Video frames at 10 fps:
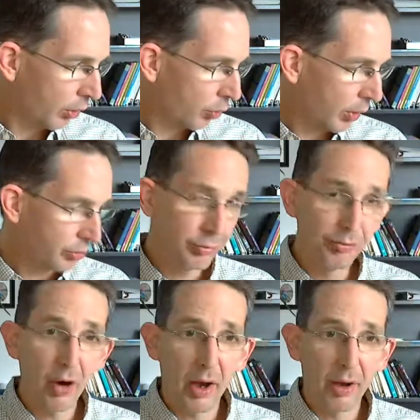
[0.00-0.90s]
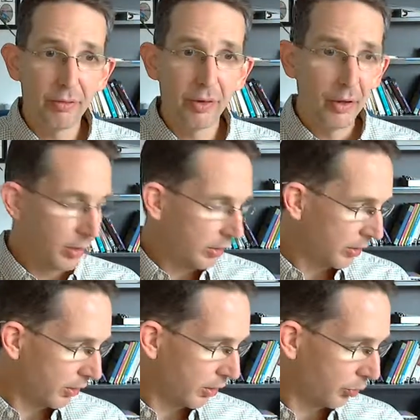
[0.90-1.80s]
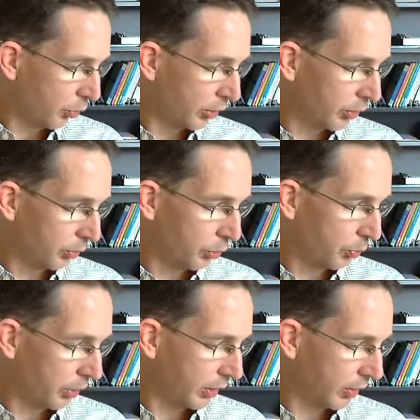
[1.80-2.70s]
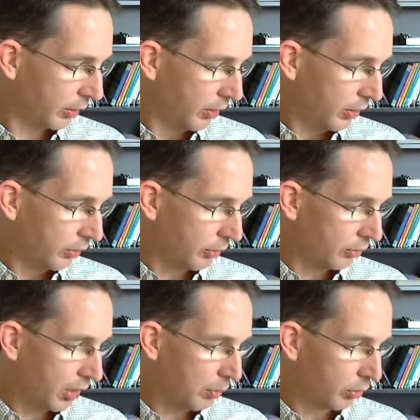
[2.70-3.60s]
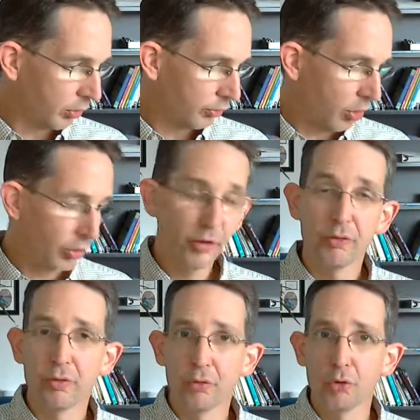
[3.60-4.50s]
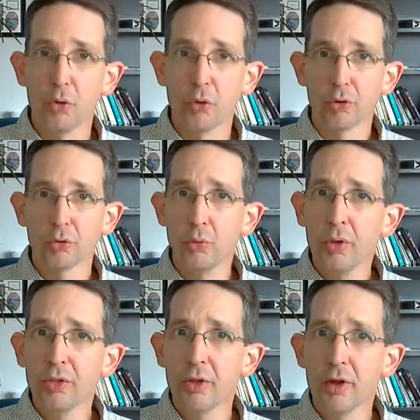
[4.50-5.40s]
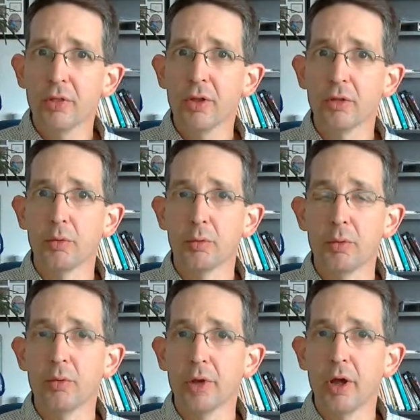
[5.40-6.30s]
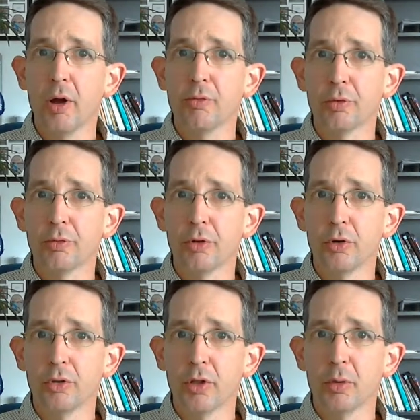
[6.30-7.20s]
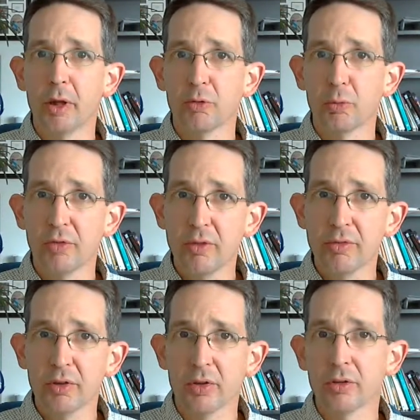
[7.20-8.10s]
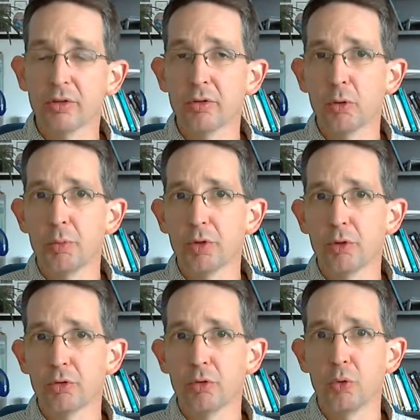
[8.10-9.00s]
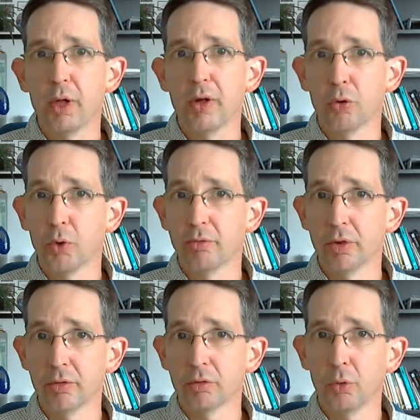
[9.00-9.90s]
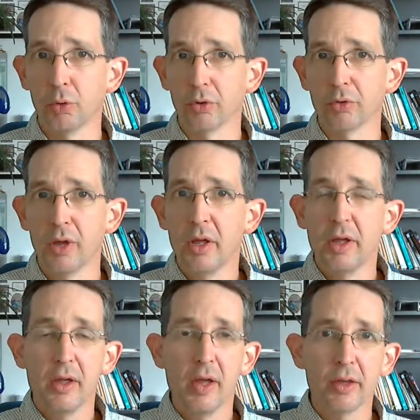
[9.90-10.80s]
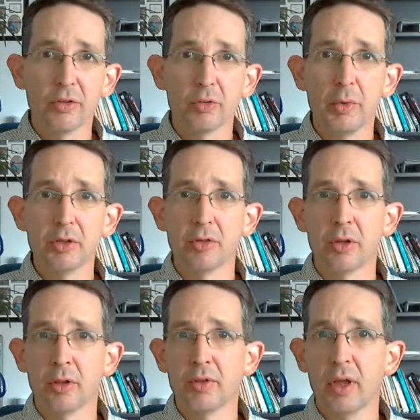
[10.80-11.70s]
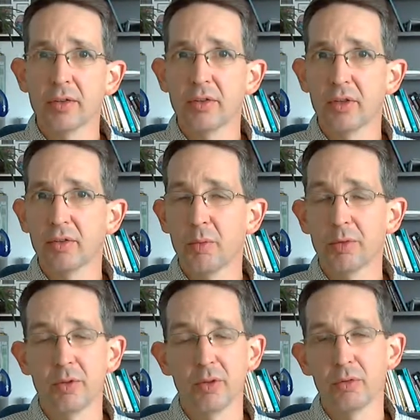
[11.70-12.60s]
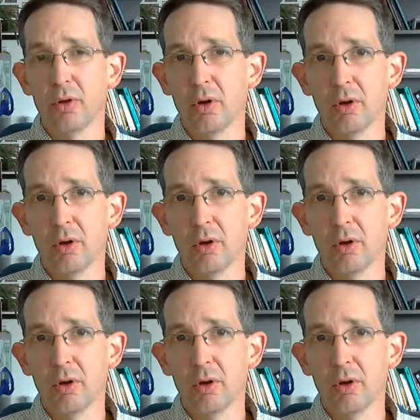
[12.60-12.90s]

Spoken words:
question 5, where you're interpreting the table of all the different scores. One thing I think that would be really helpful for you to think about specifically is interpreting those grade equivalent scores. As is mentioned in the text, that's something that's